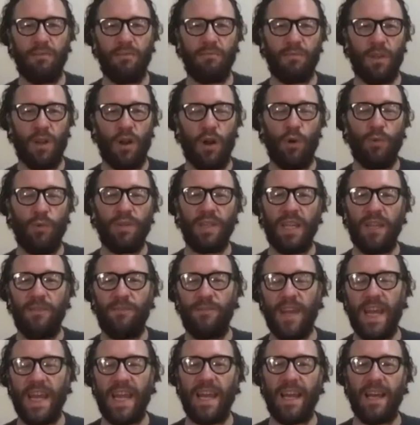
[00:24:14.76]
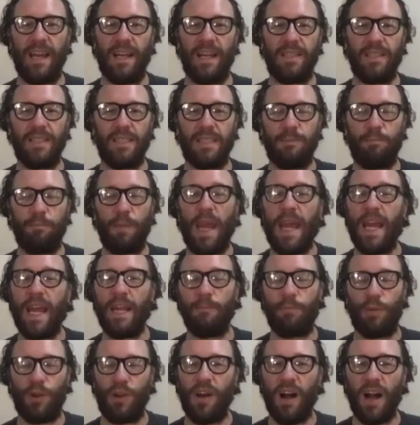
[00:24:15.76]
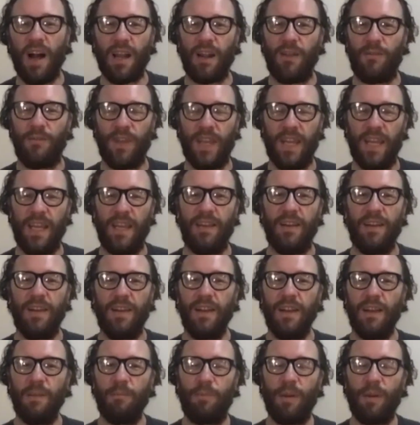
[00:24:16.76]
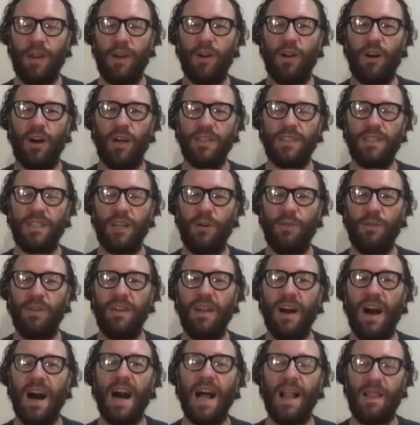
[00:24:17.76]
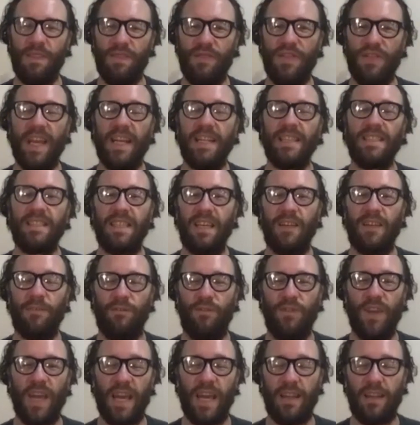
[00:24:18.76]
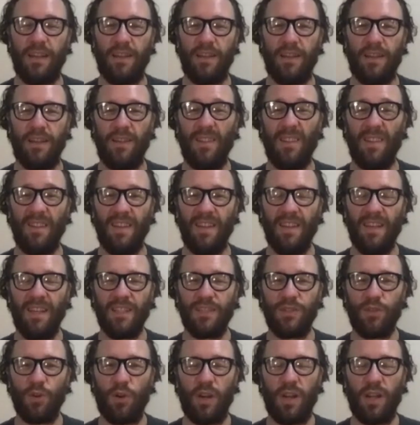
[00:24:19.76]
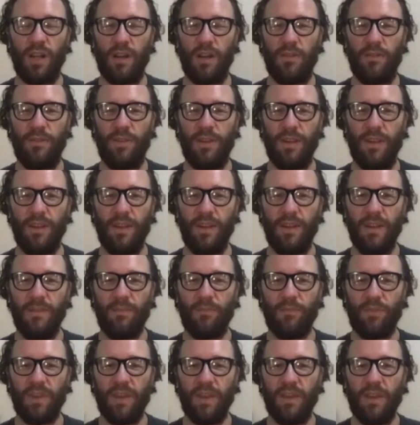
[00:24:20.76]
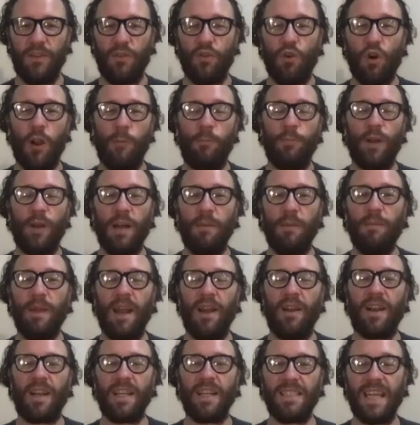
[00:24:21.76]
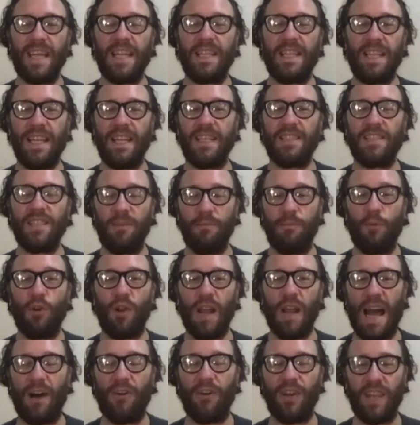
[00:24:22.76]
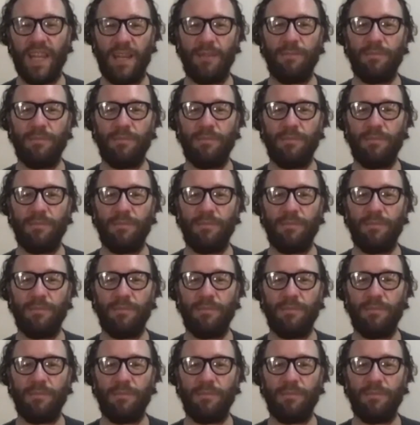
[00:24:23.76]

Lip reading: OnlyFans paid pornography, but are also not things that fit sort of corporate America's ideas of morality.